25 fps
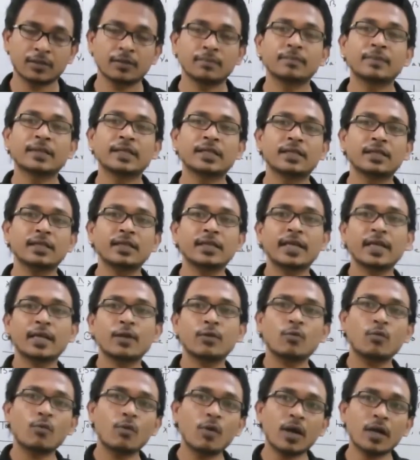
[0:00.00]
B3
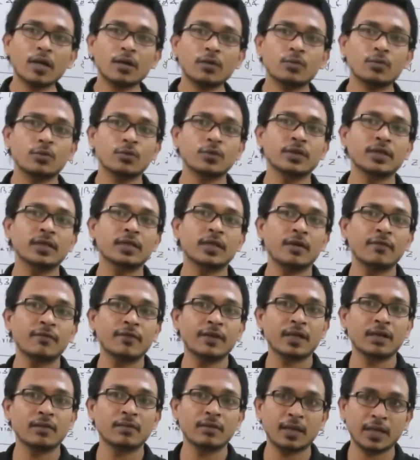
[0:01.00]
can work with the
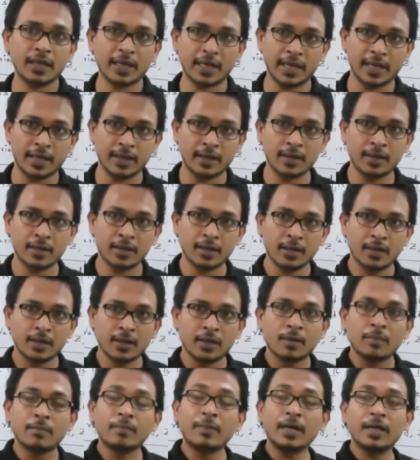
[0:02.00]
variable A,
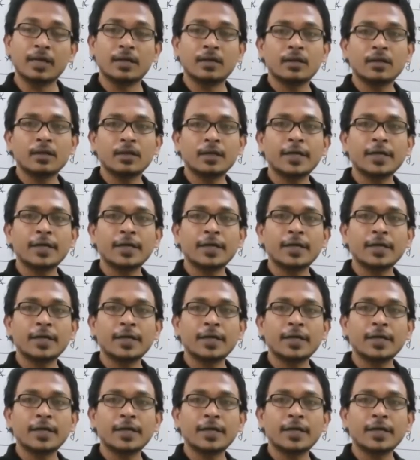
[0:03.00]
but